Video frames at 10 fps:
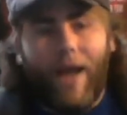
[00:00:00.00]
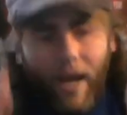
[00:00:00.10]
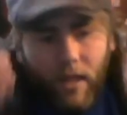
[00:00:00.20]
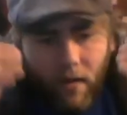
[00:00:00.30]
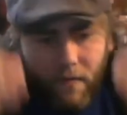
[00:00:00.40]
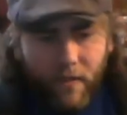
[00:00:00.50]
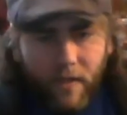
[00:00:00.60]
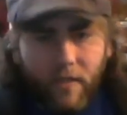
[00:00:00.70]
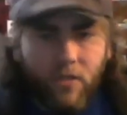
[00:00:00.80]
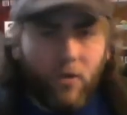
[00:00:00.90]
I love
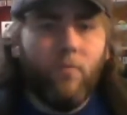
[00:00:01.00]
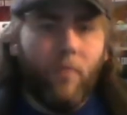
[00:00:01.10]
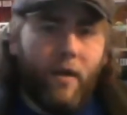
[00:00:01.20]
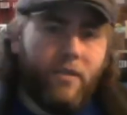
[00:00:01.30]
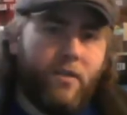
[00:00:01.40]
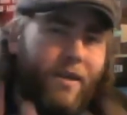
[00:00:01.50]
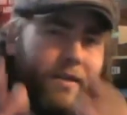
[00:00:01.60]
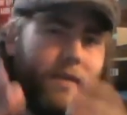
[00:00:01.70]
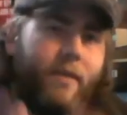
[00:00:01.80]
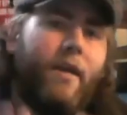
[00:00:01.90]
this so much that I
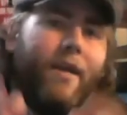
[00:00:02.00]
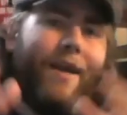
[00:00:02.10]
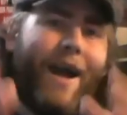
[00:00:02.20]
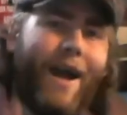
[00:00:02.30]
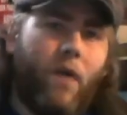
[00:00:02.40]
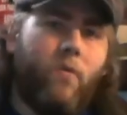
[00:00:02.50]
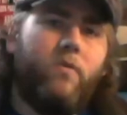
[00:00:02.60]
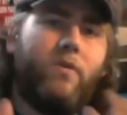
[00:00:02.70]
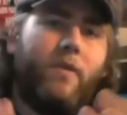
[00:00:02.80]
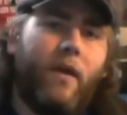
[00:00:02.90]
dedicate
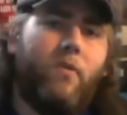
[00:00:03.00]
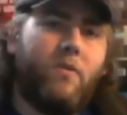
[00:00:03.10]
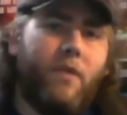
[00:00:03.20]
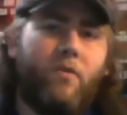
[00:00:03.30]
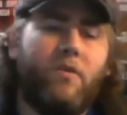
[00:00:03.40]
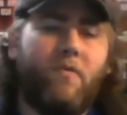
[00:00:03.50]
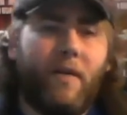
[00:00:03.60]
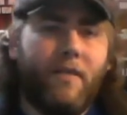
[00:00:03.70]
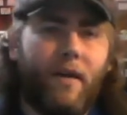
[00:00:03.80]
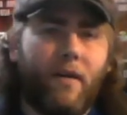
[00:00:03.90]
hours and hours and hours of
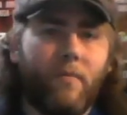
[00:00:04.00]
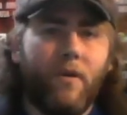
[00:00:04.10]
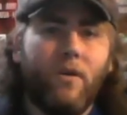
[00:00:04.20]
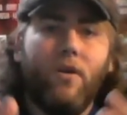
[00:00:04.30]
my time